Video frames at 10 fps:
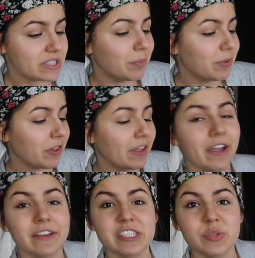It's completely
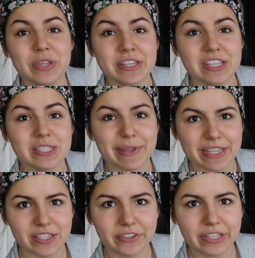unsweetened. It's
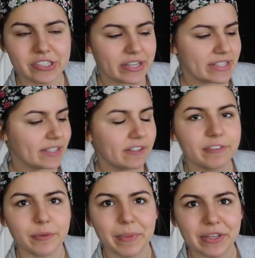basically just like
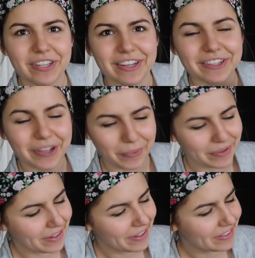fermented
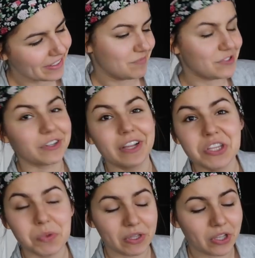coconut turned
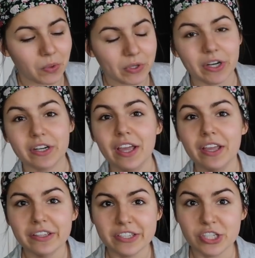into a yogurt.
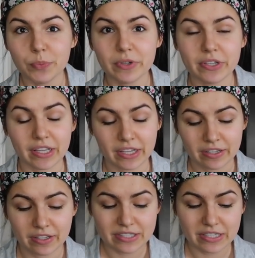Super
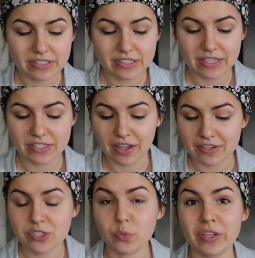good. Since it's
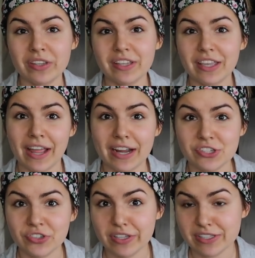unsweetened, it
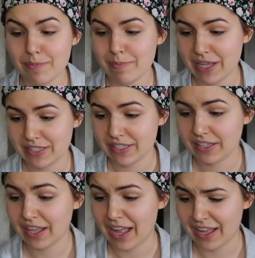actually is
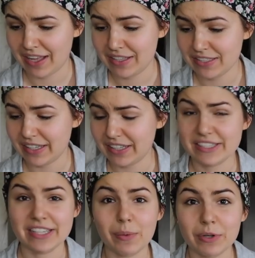amazing as like a
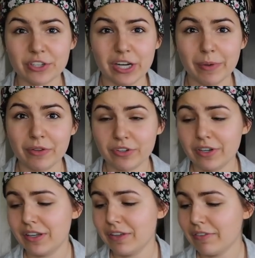sour cream
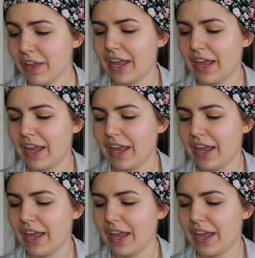alternative.